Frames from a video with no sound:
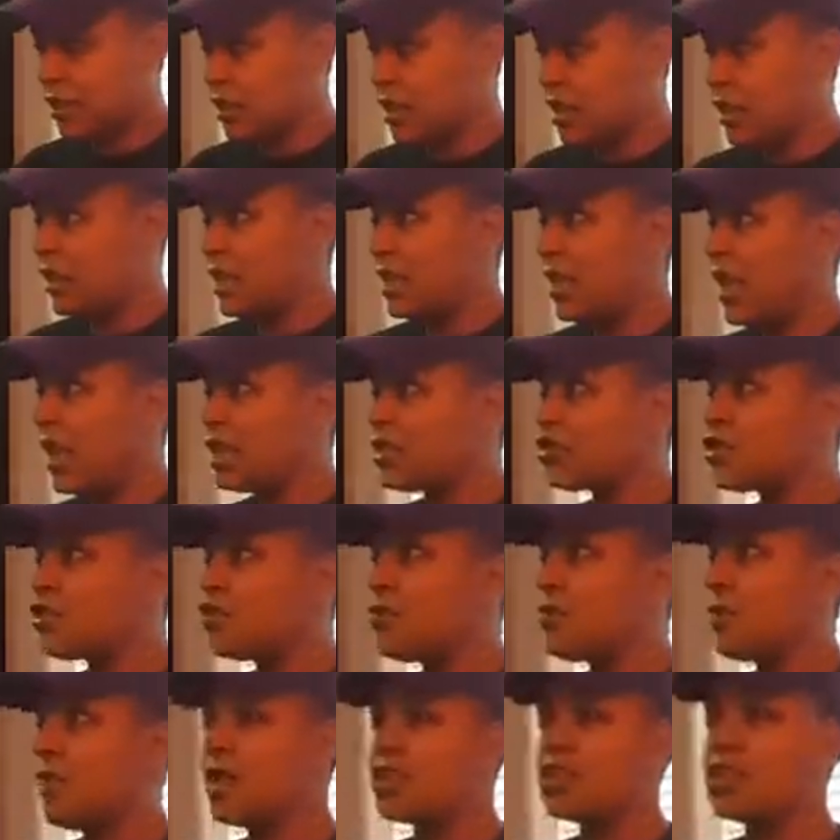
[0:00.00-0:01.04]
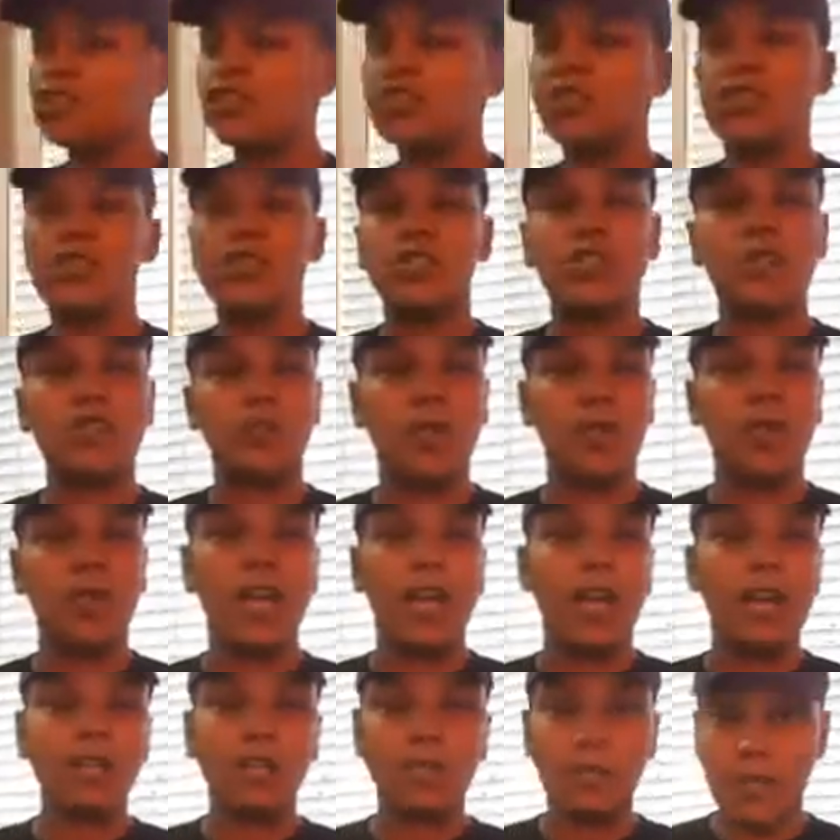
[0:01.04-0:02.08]
he had too much to work
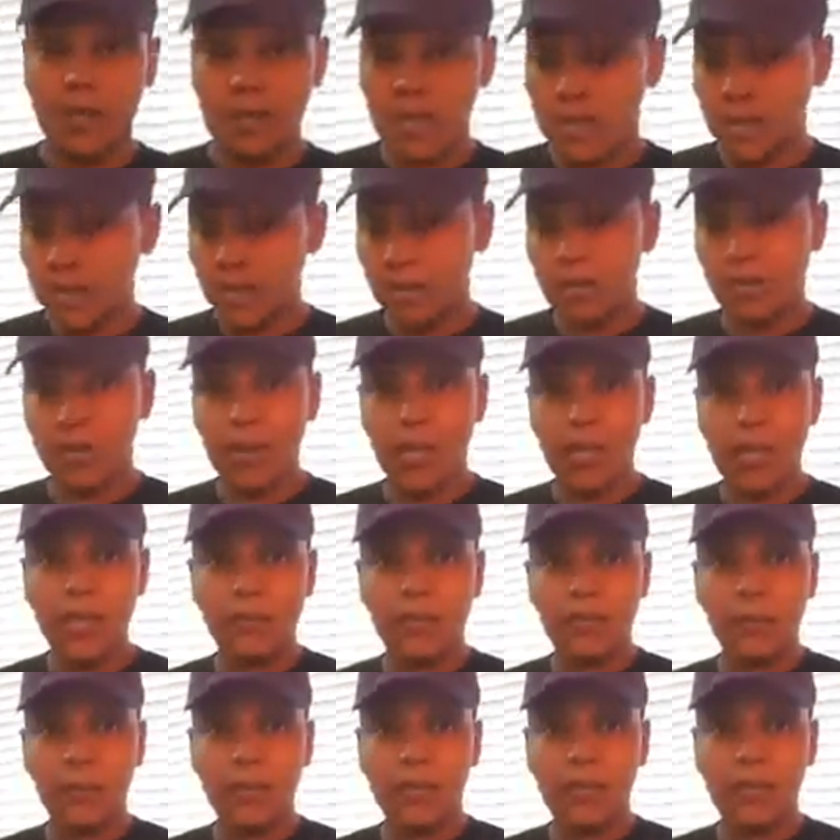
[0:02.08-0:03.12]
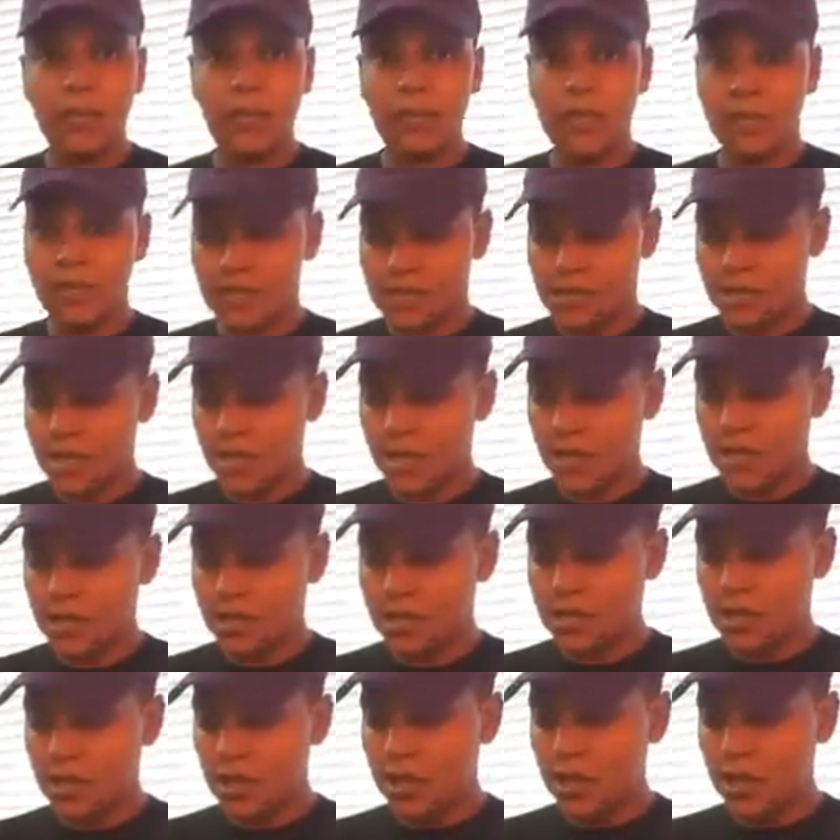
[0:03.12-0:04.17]
out in me, okay, for me to be on stage